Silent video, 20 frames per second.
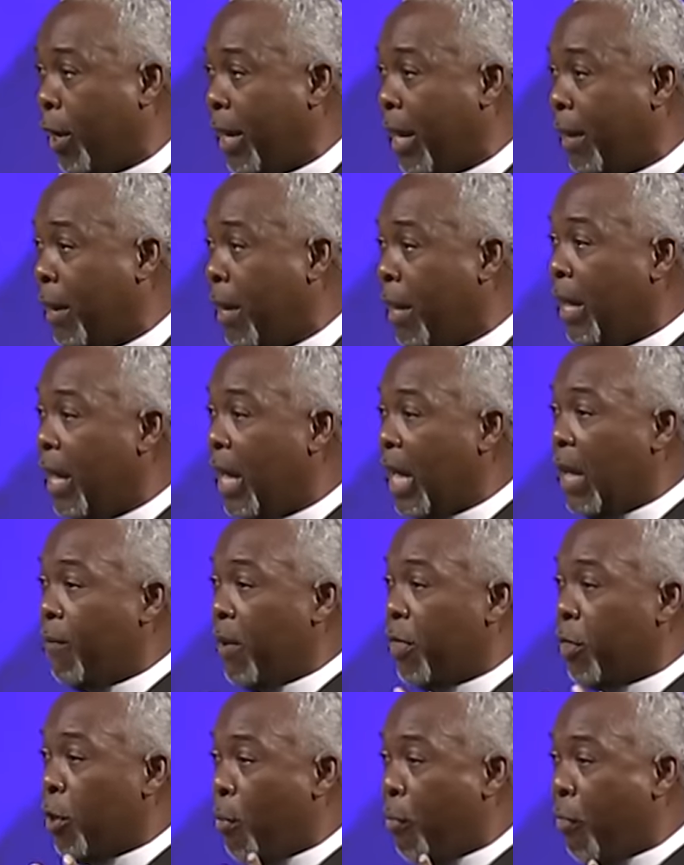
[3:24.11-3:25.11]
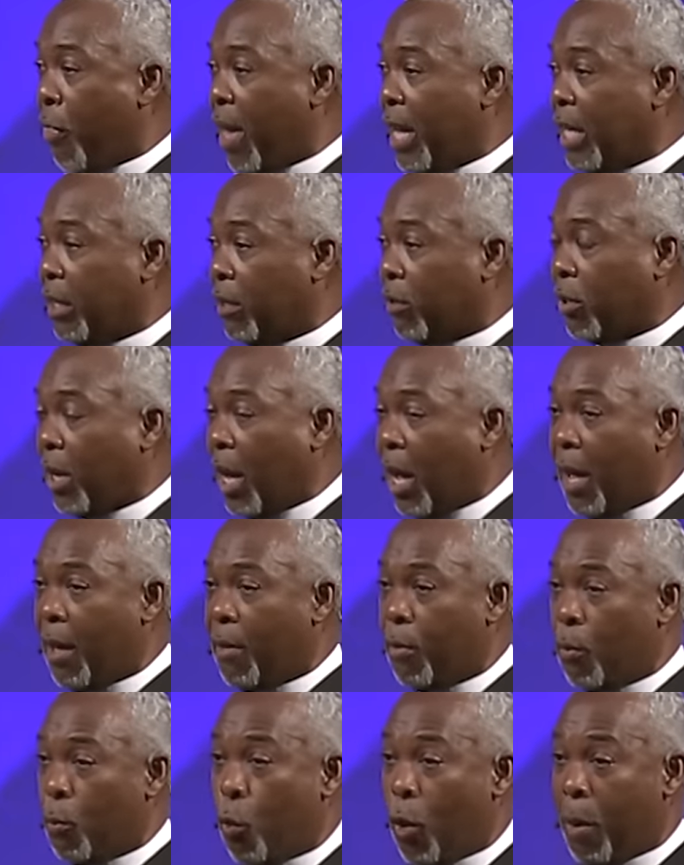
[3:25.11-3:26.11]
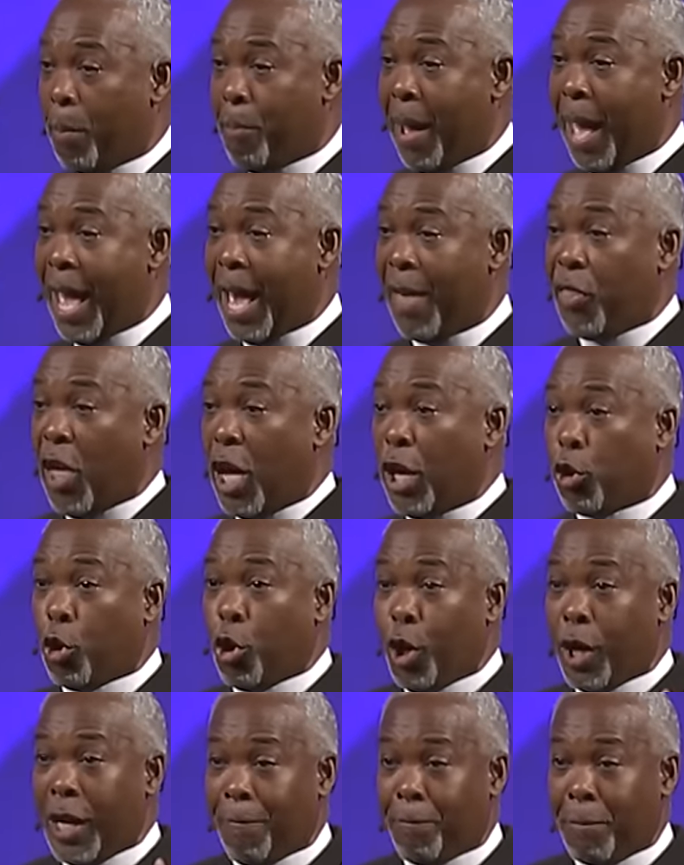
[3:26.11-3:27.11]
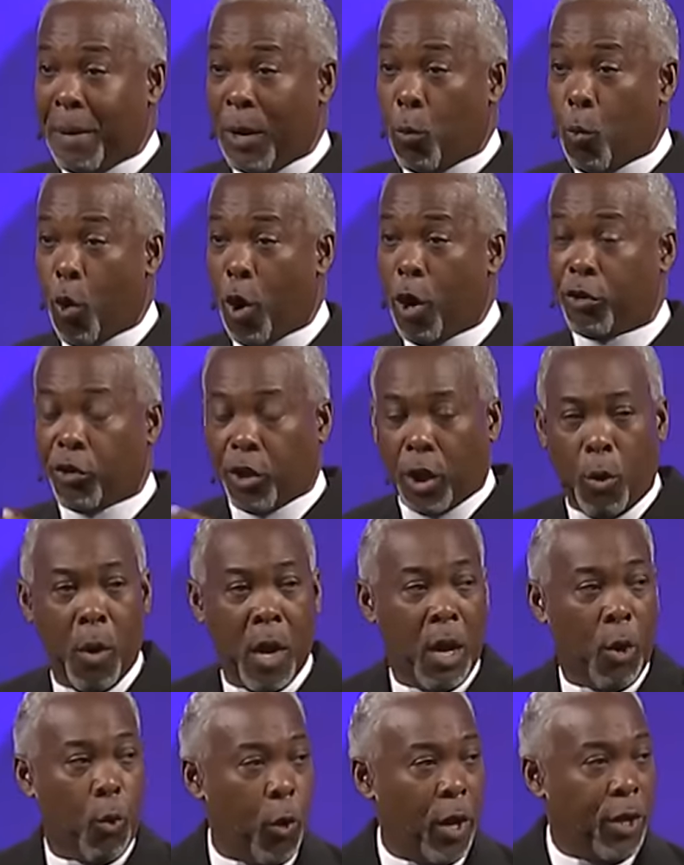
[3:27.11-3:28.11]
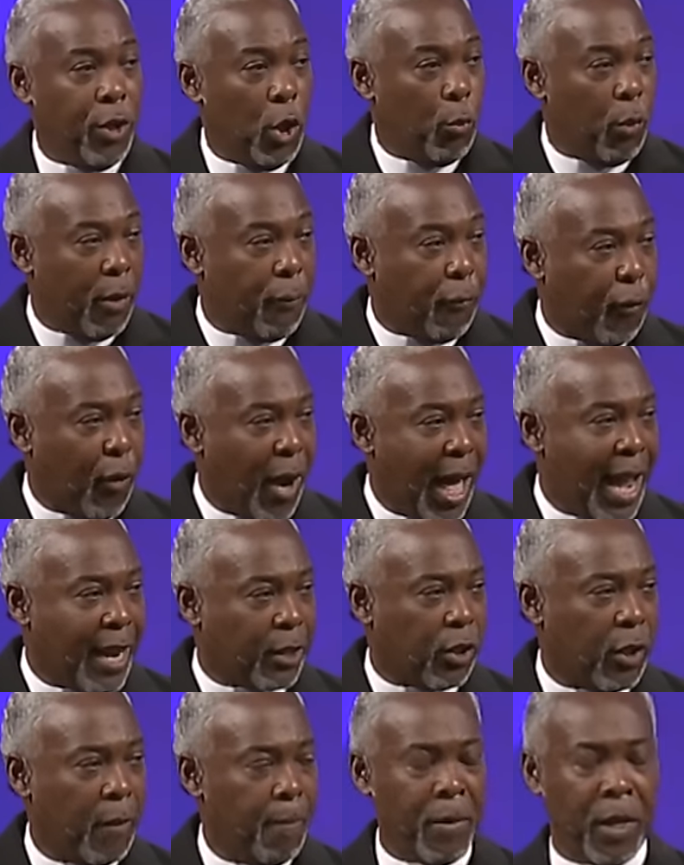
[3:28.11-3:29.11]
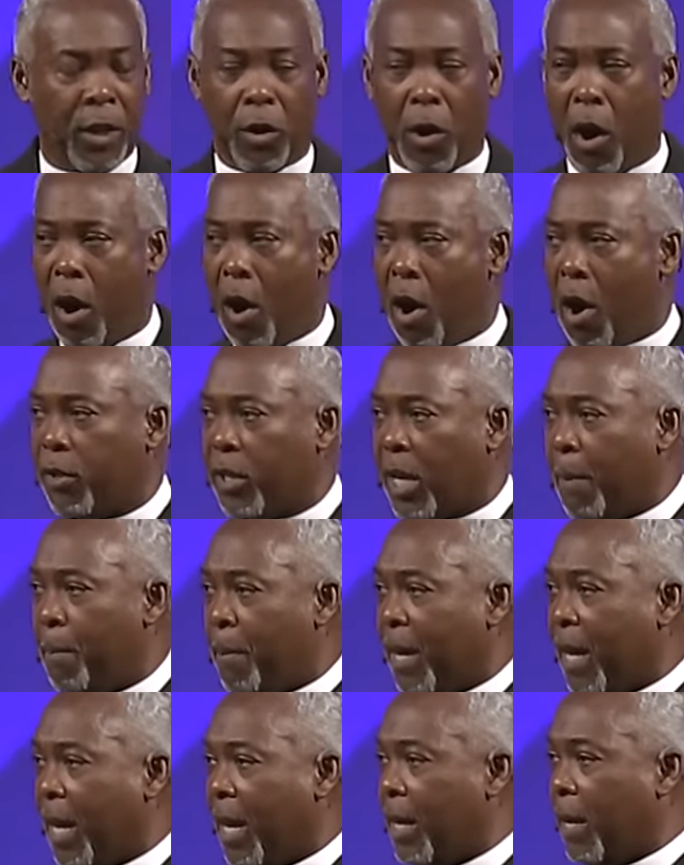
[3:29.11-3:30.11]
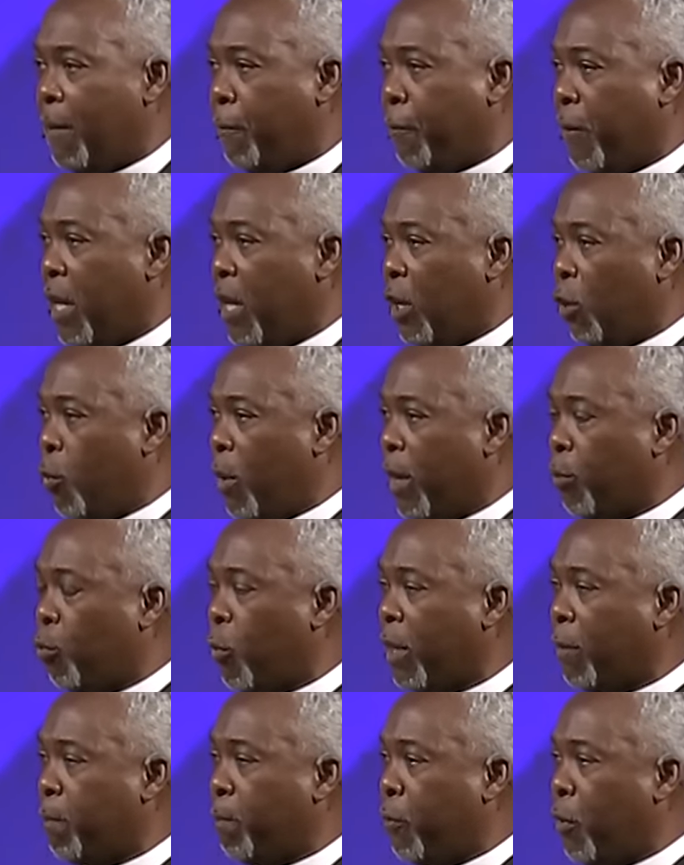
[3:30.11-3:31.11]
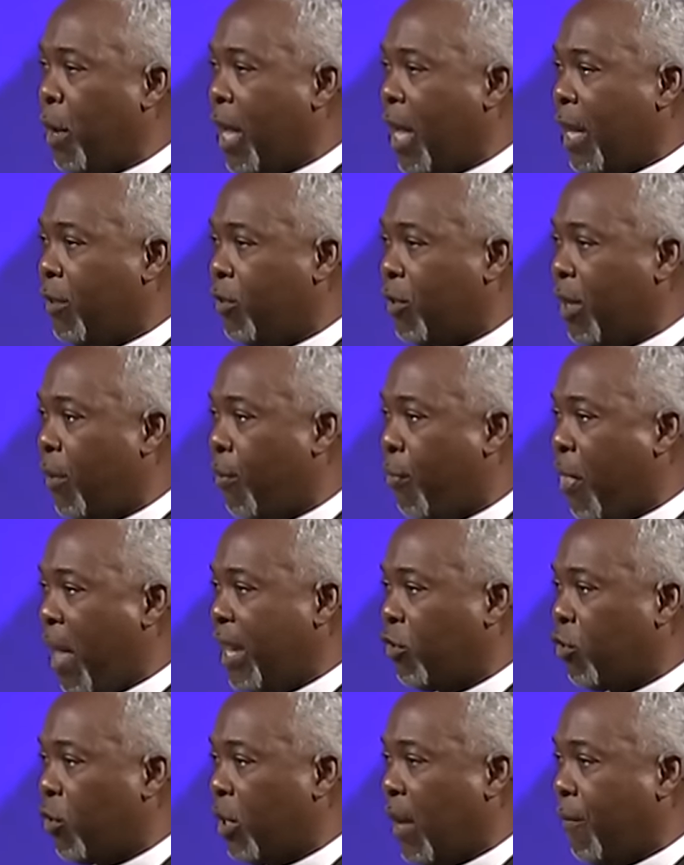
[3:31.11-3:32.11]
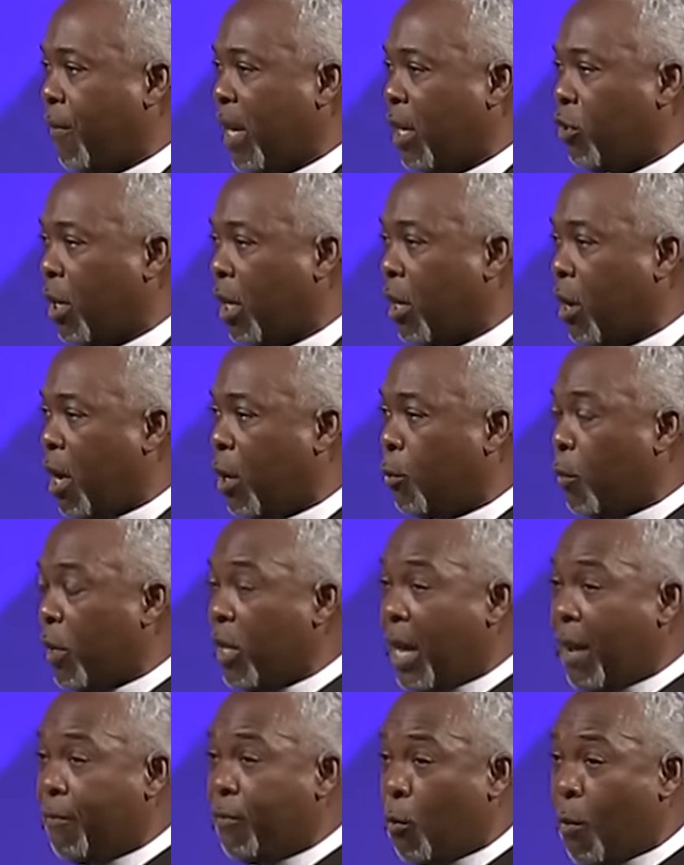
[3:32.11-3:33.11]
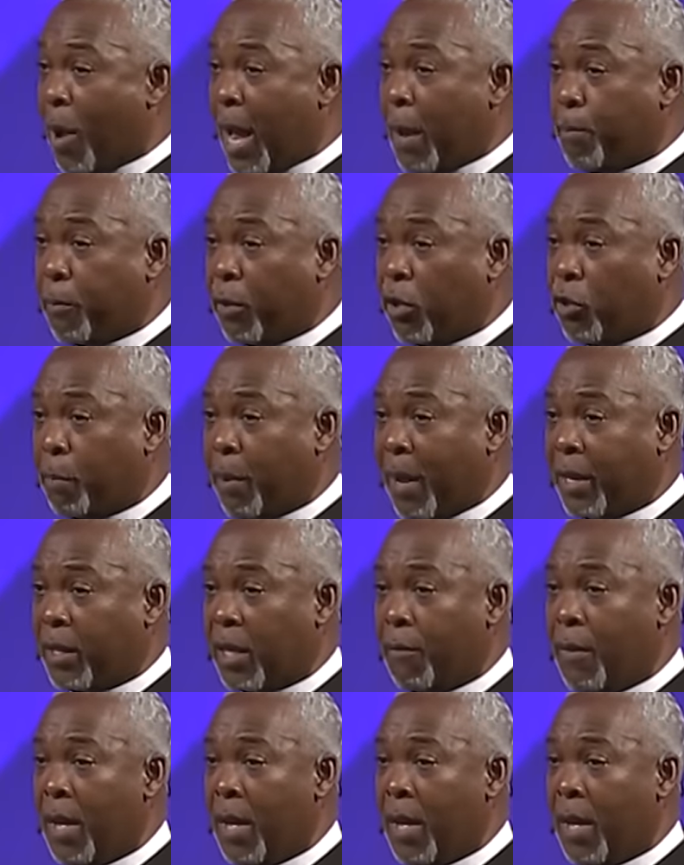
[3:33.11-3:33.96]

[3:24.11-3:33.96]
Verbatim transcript: And even though things uh, were bad, they could have been worse. So when you reflect, your heart can begin to feel with, with praise and thanksgiving to God when you have the right perspective.